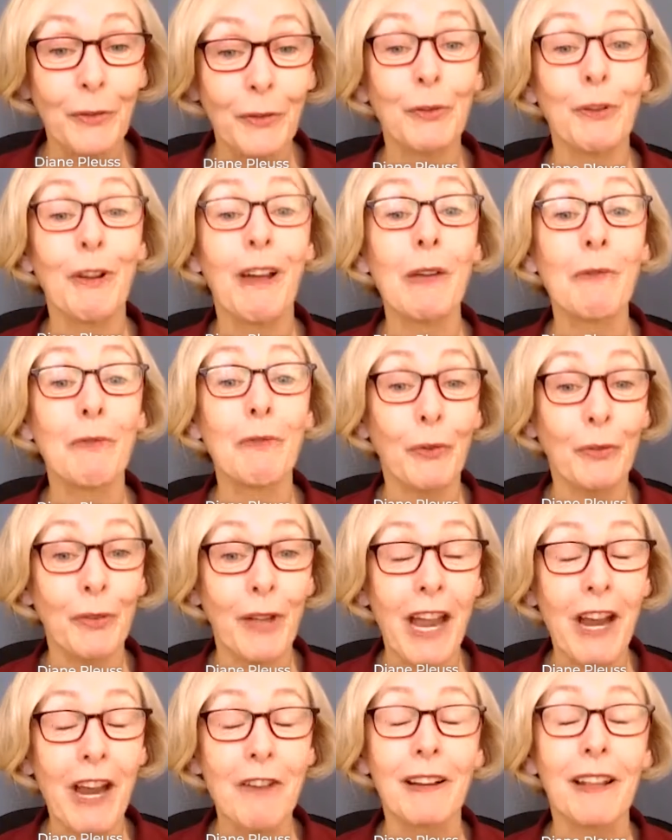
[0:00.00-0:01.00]
So I was
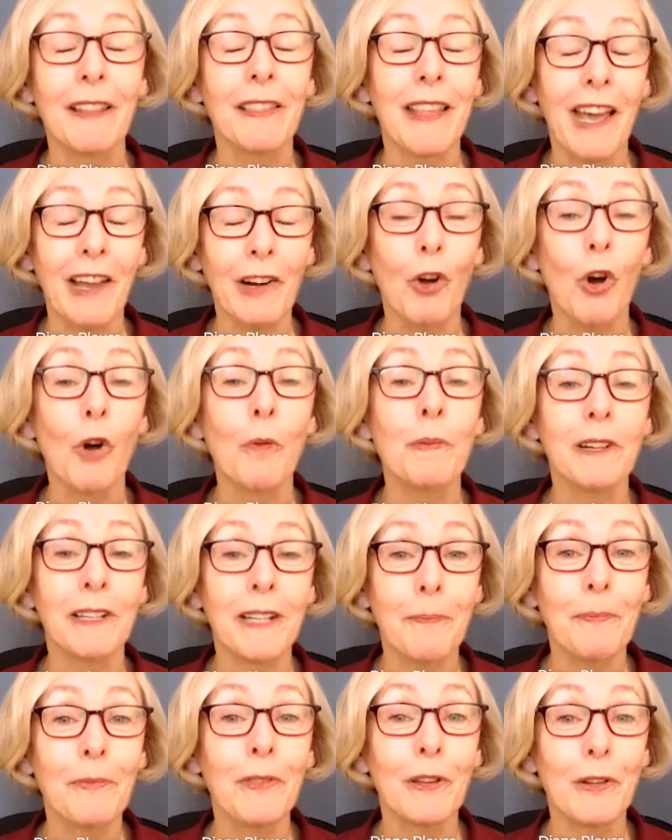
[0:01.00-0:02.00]
hired, and that opened
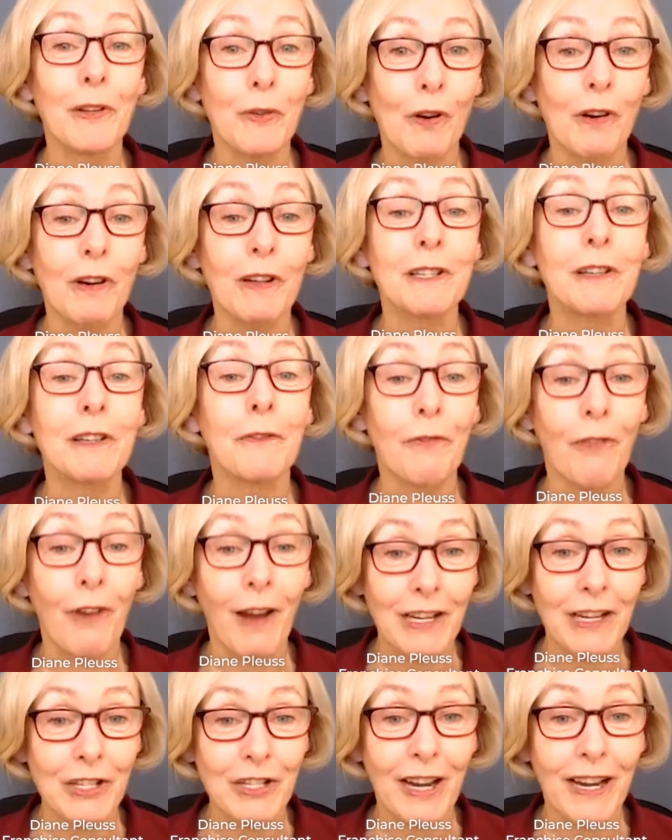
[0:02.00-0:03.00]
up the door to
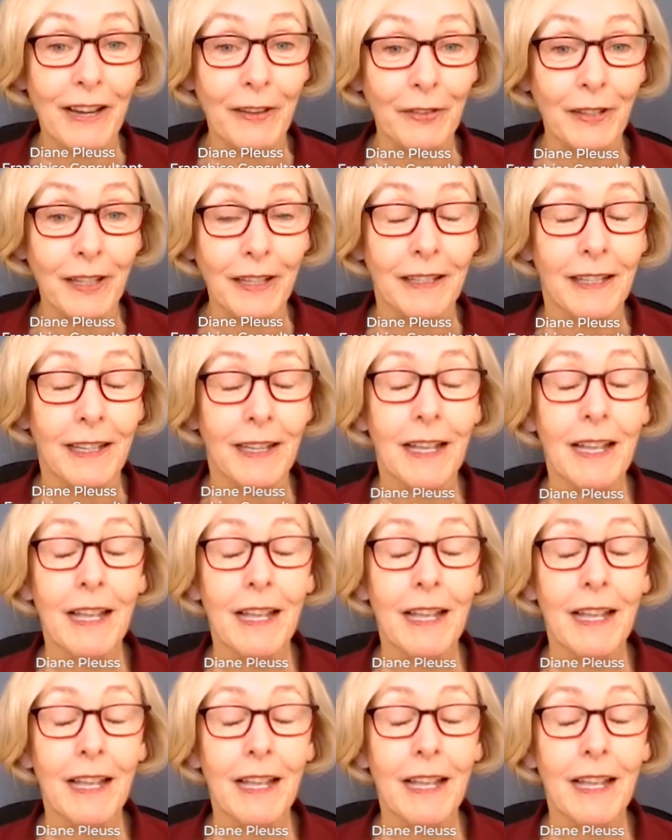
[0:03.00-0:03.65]
franchising.